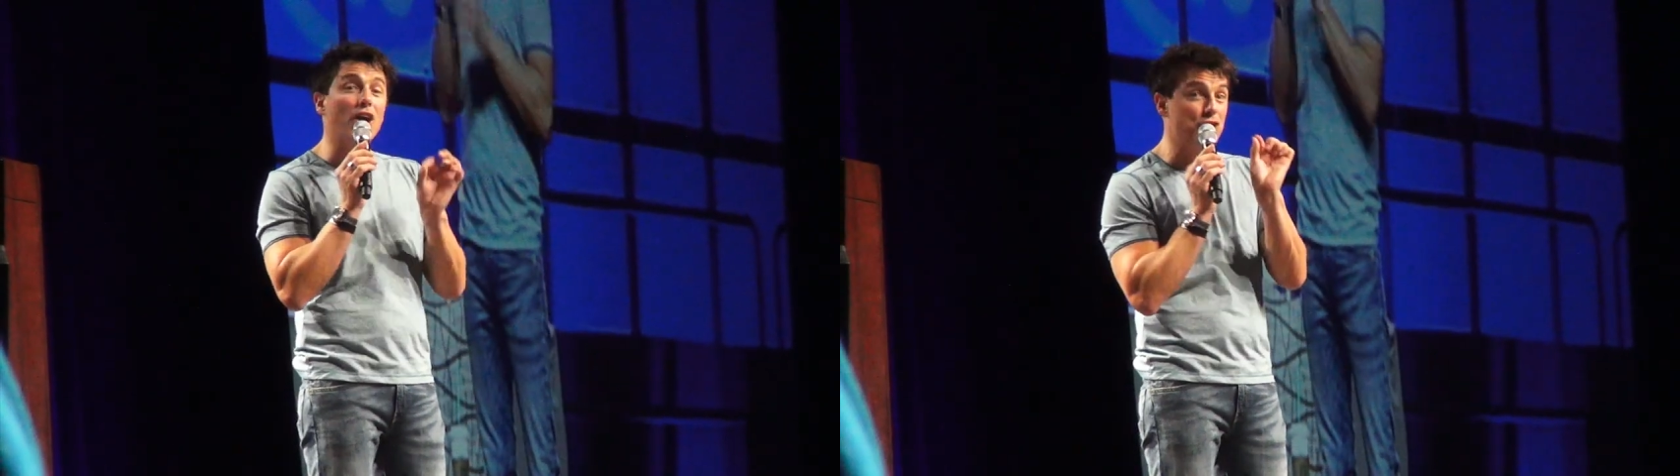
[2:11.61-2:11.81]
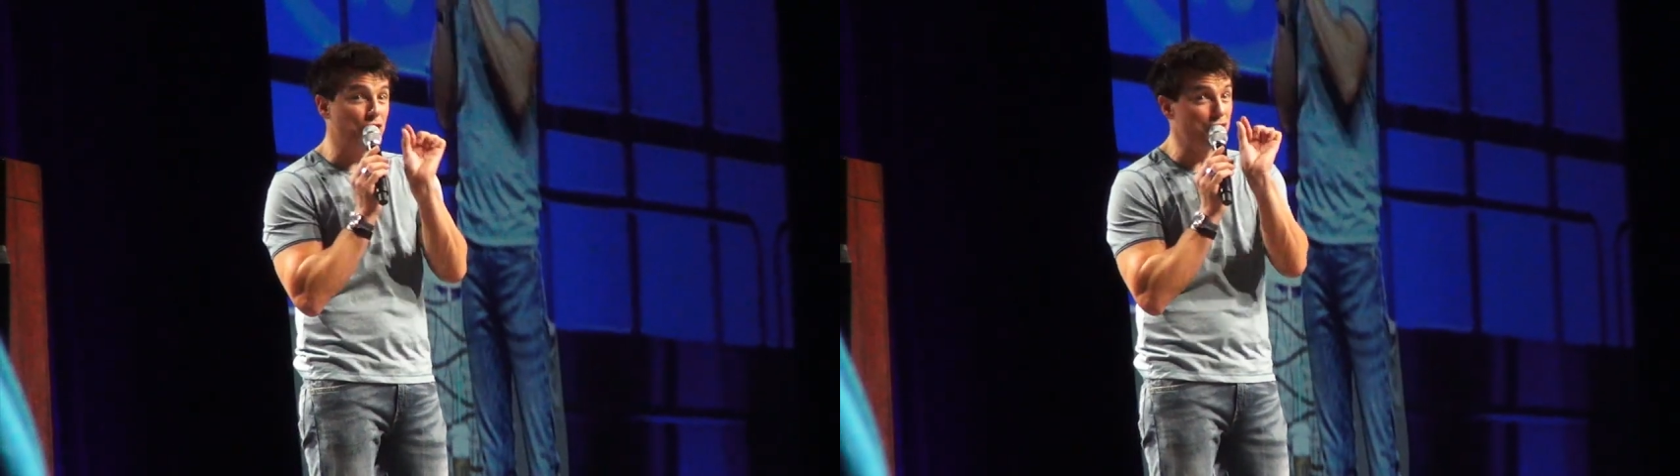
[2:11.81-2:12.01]

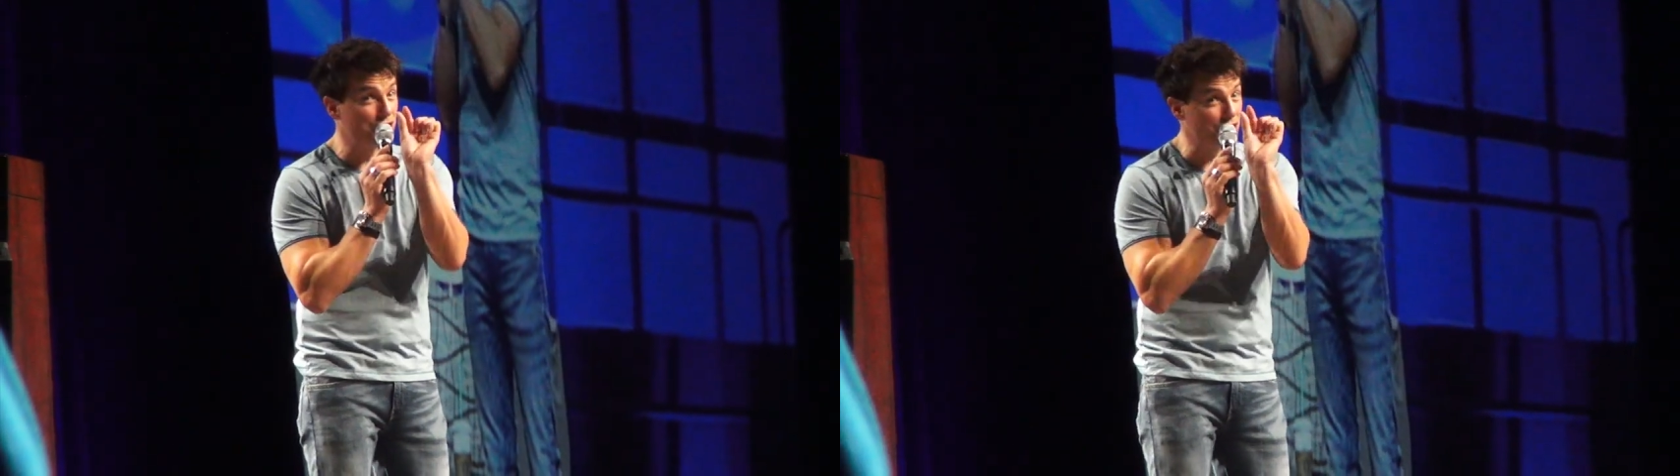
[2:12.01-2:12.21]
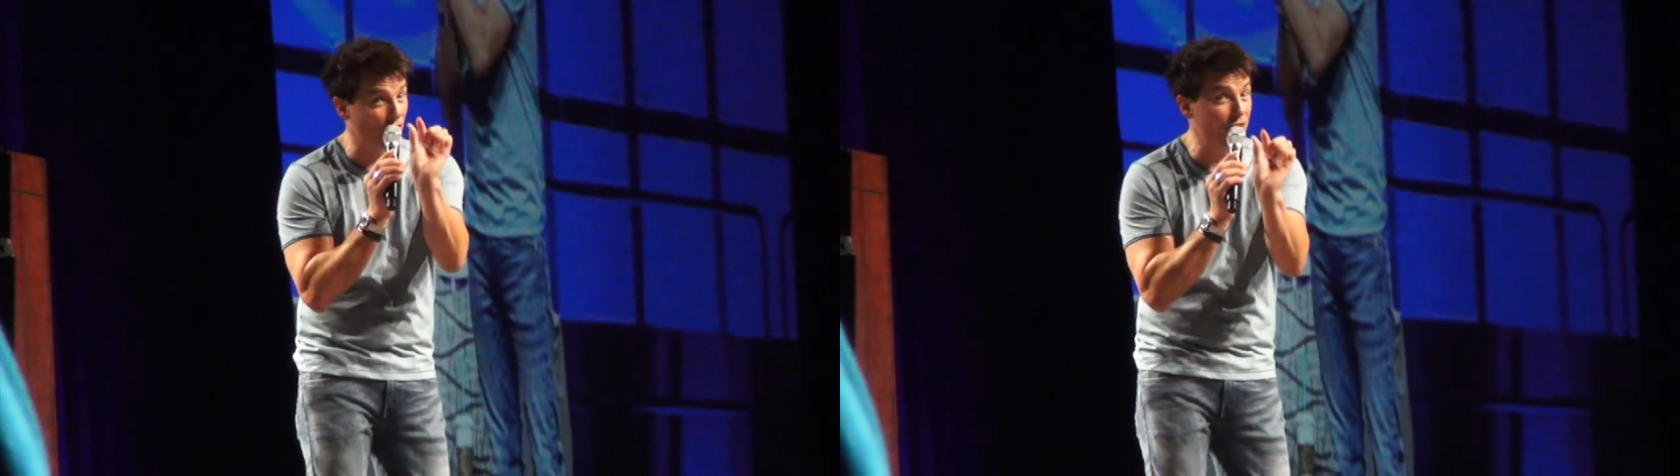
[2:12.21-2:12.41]
are
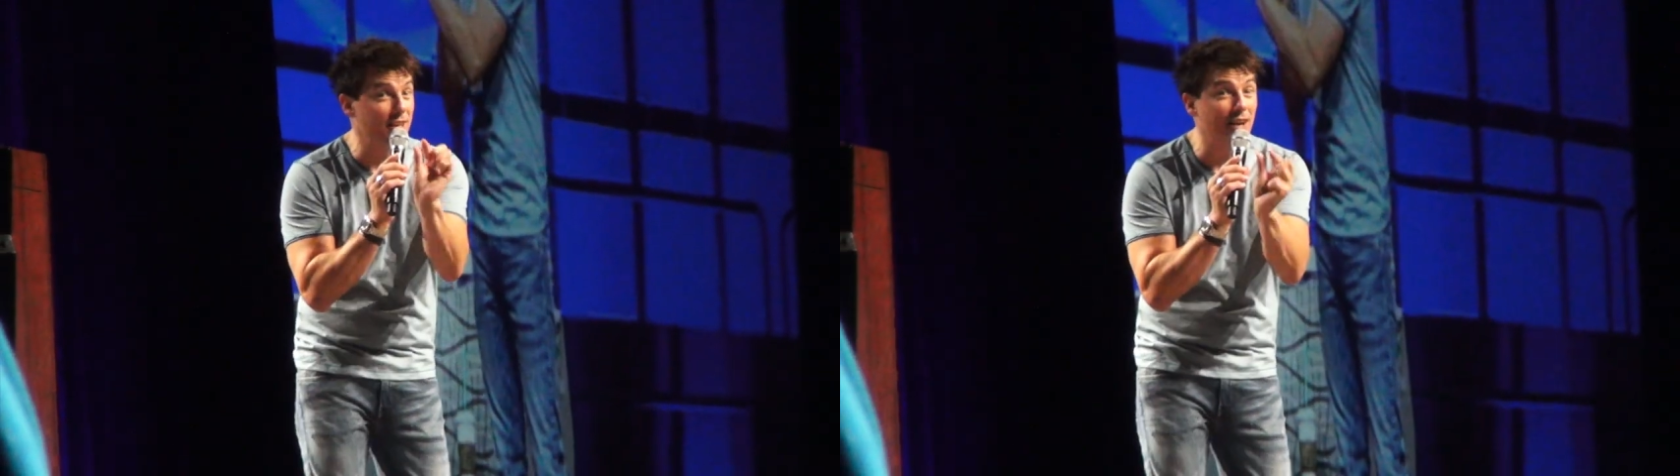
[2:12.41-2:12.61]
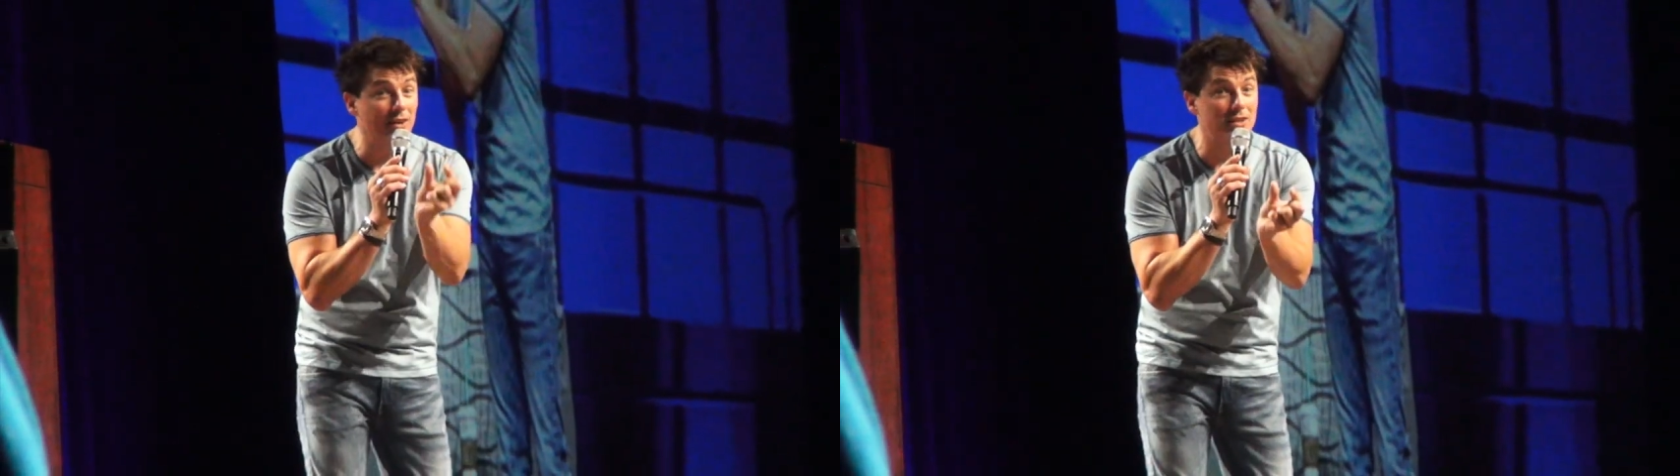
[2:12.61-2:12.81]
just
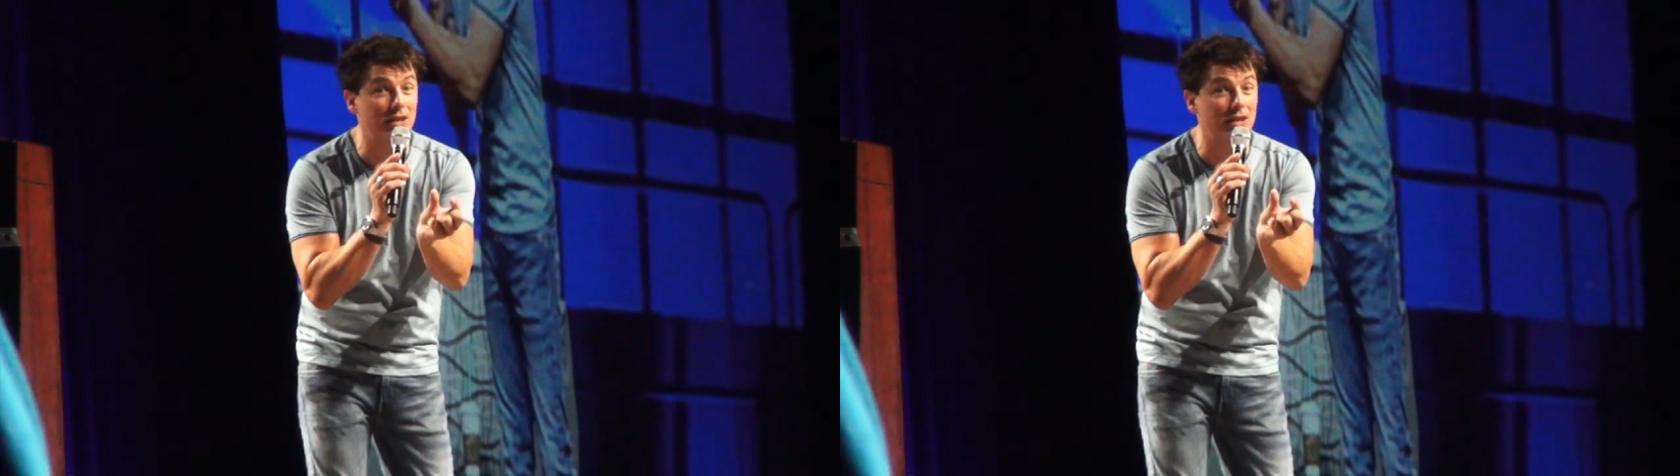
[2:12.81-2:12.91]
starting now